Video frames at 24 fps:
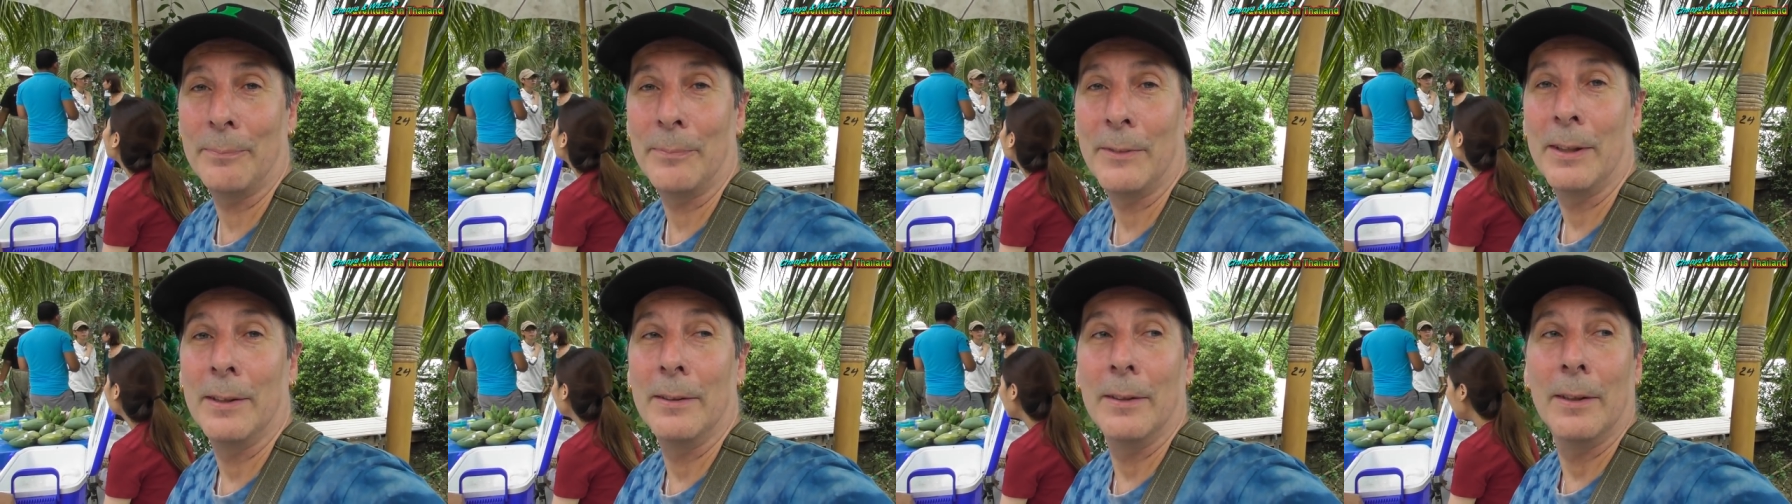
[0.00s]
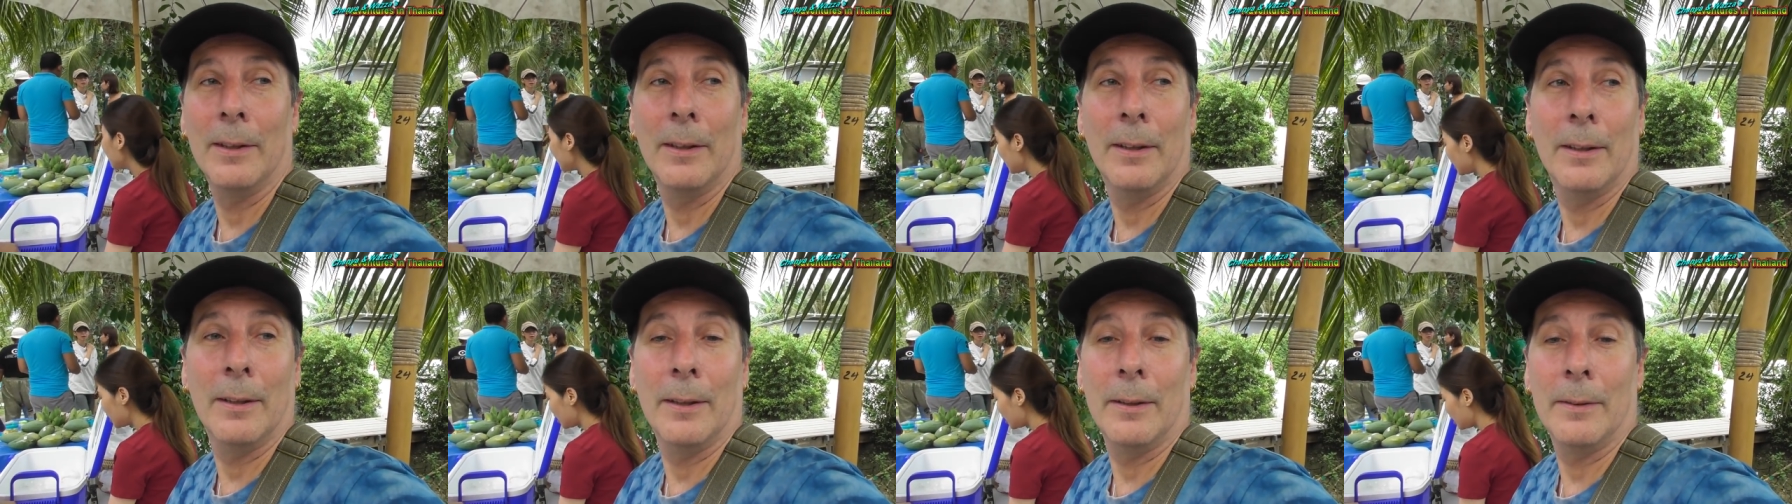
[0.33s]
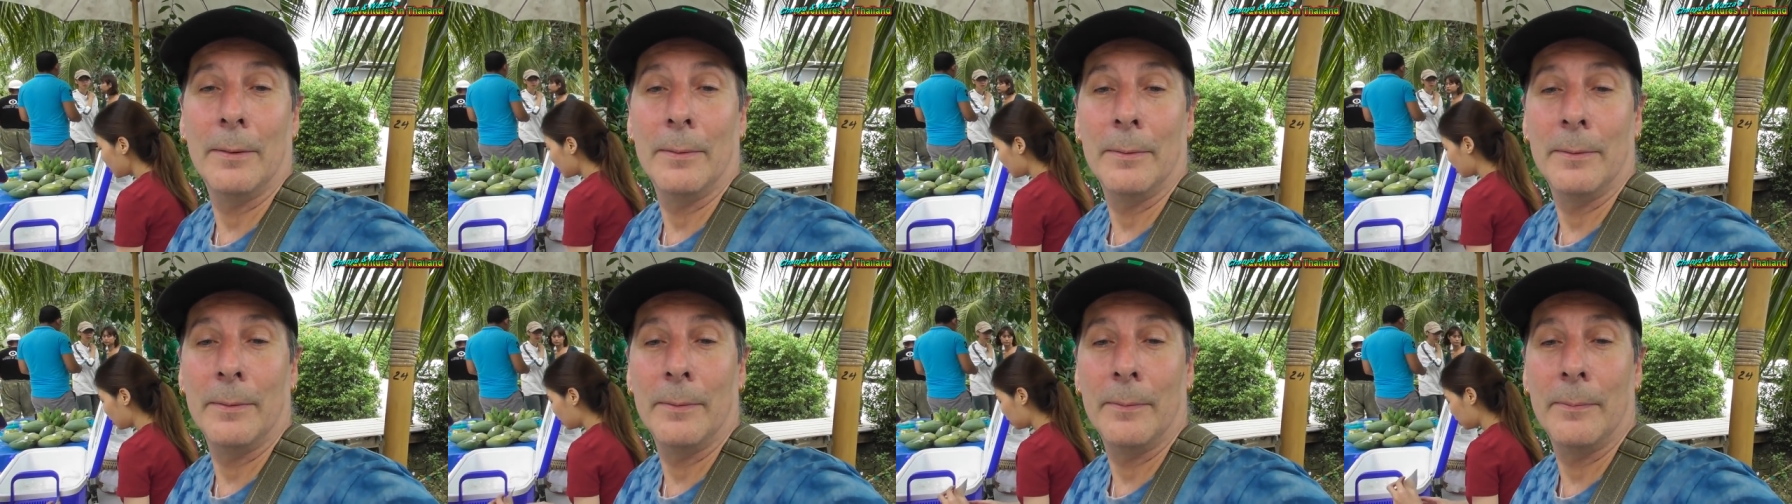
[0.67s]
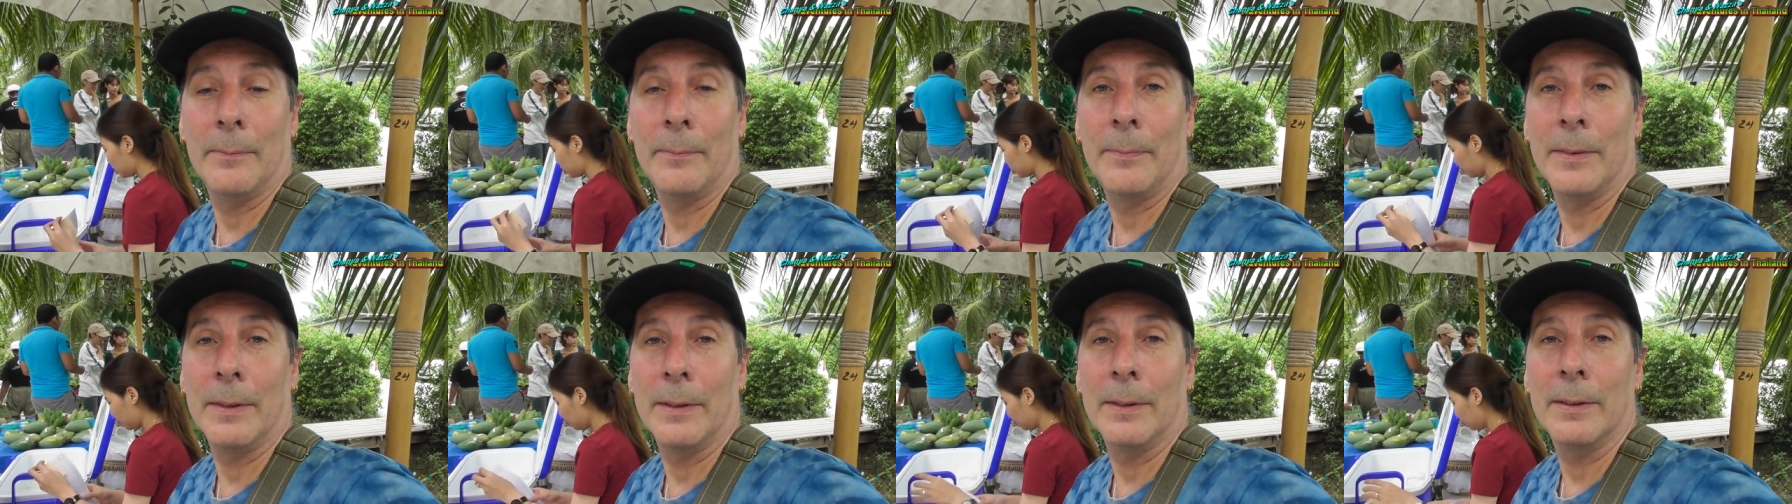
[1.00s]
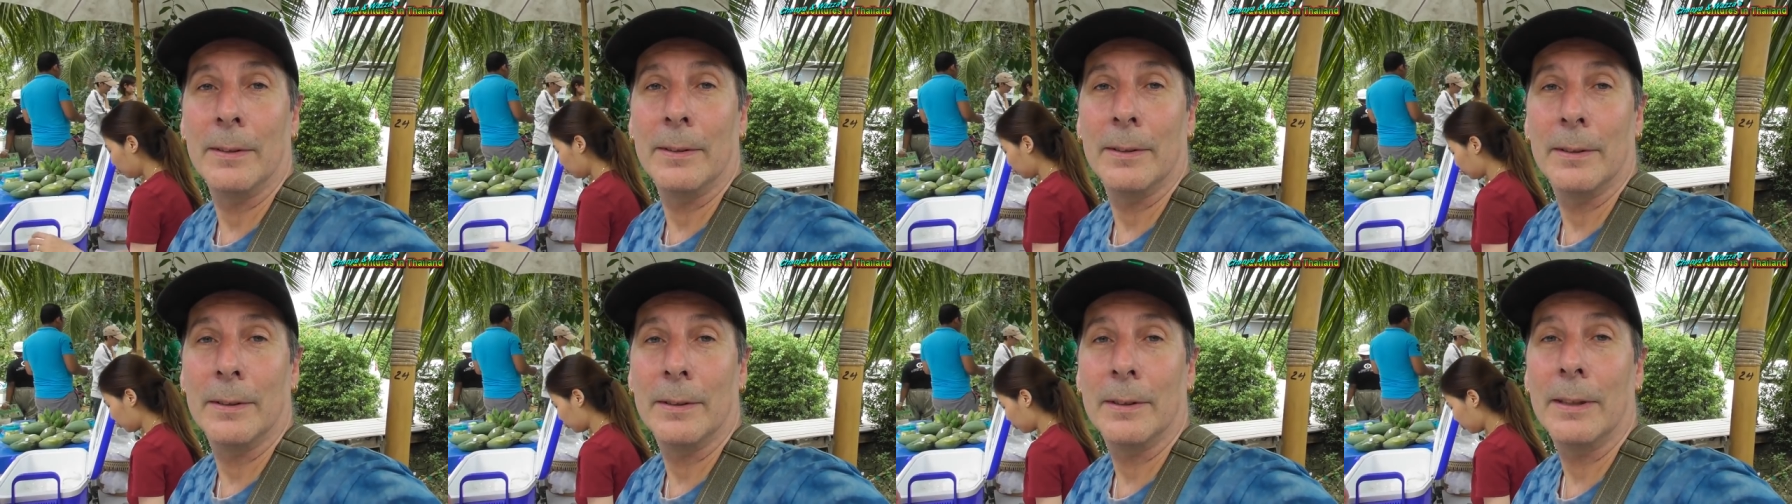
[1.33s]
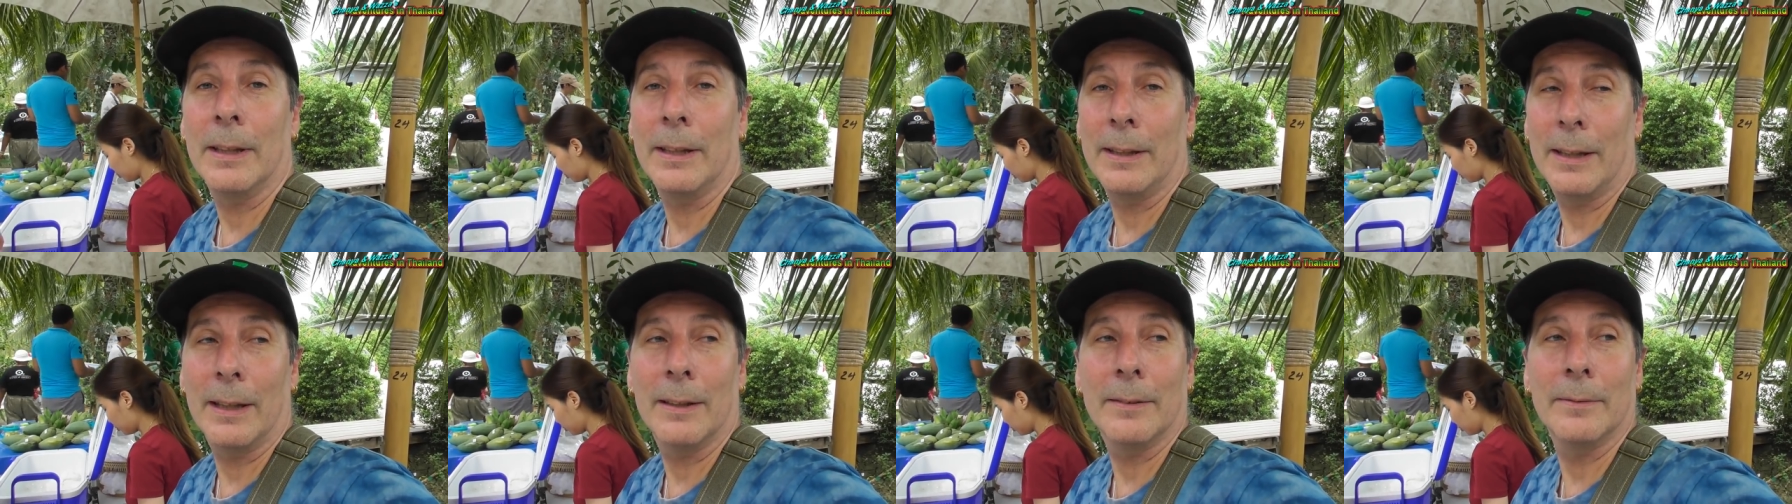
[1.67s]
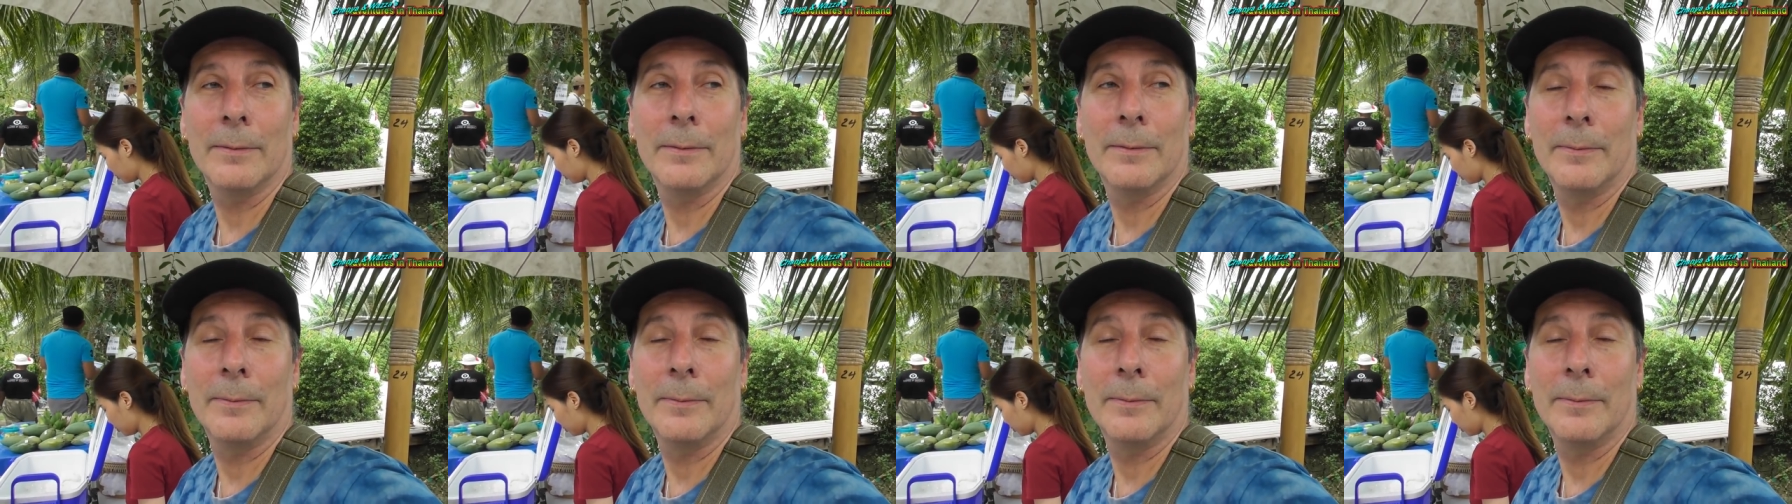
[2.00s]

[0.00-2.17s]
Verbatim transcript: Yeah, yeah.